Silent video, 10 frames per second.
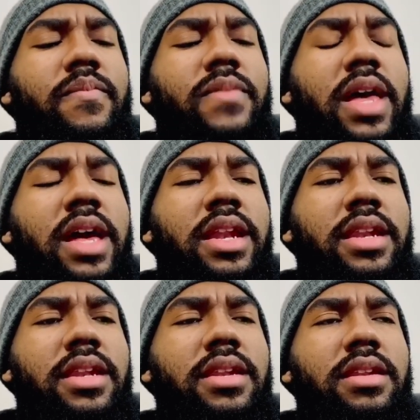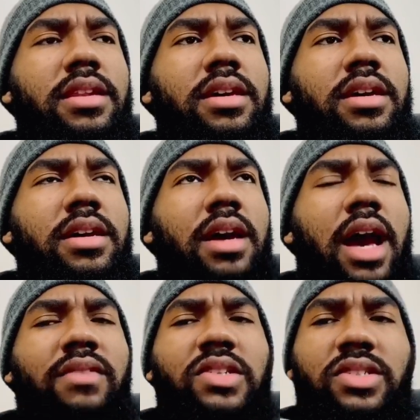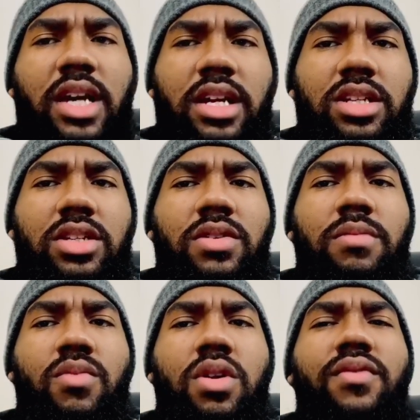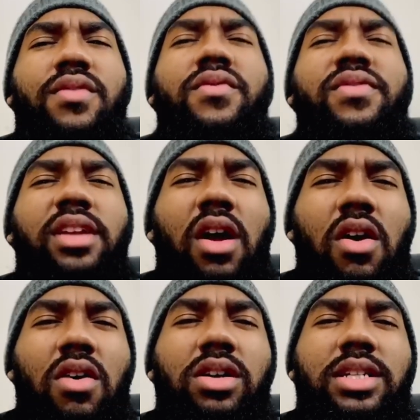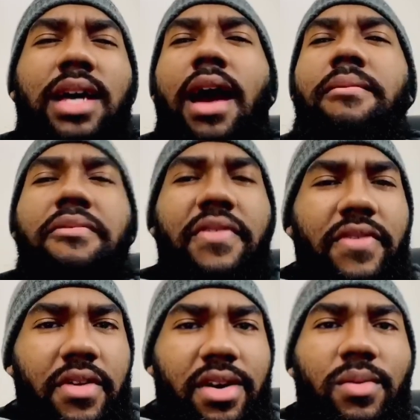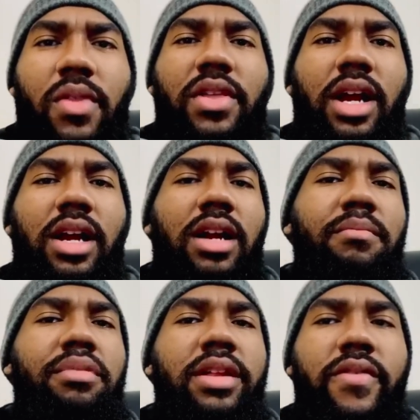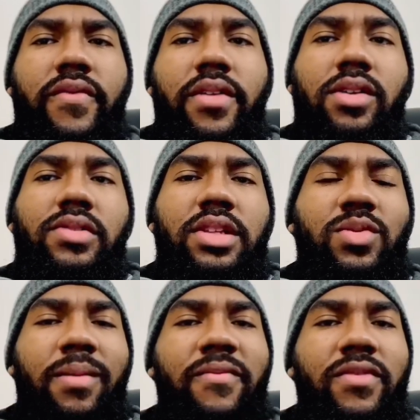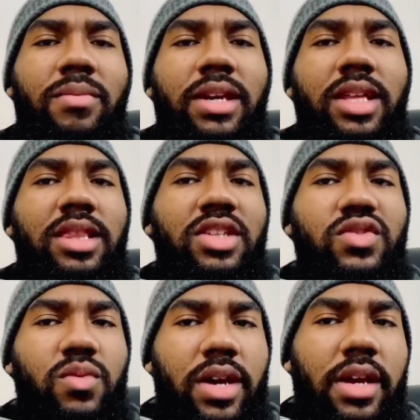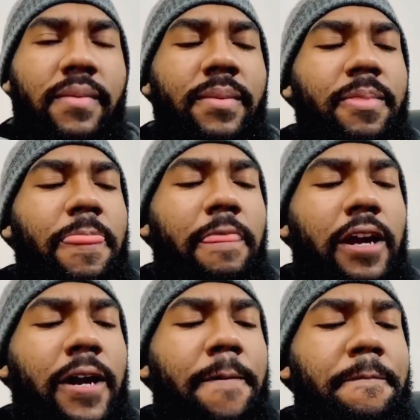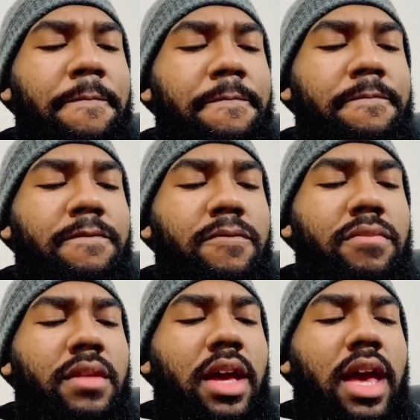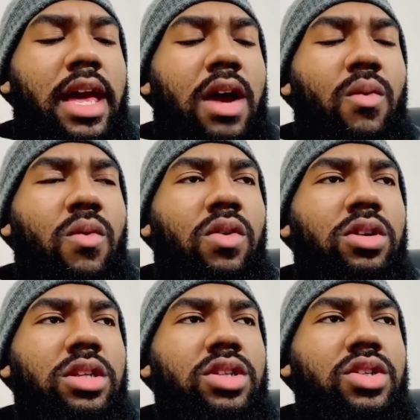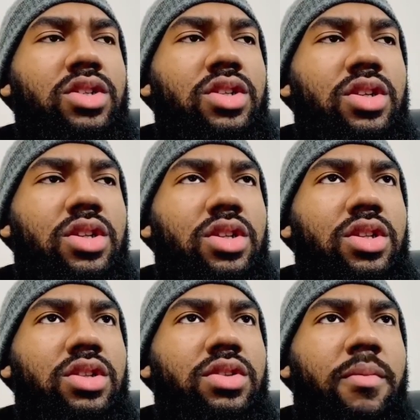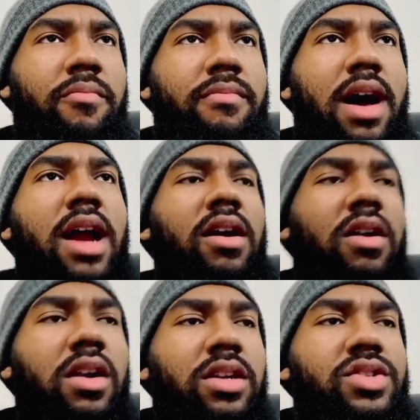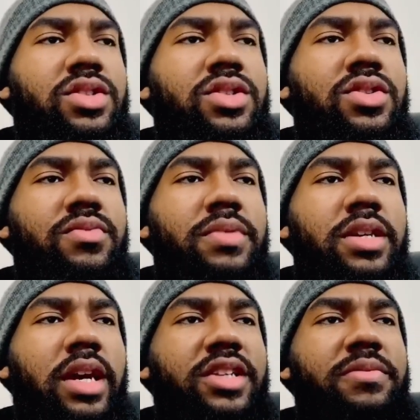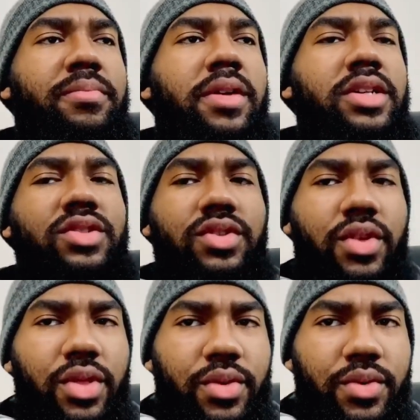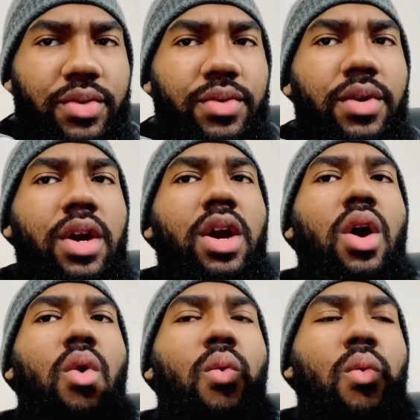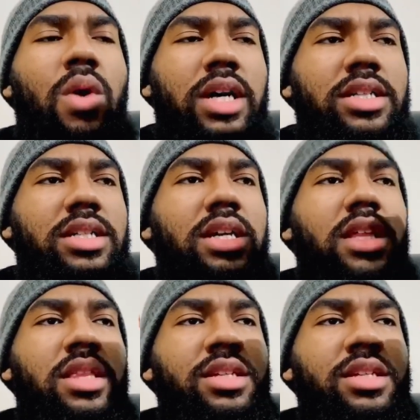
And I've decided to do it more of a vlog type feel. I want that complete feel, so that's why I'm filming it this way. And I want my heart to be expressed through what this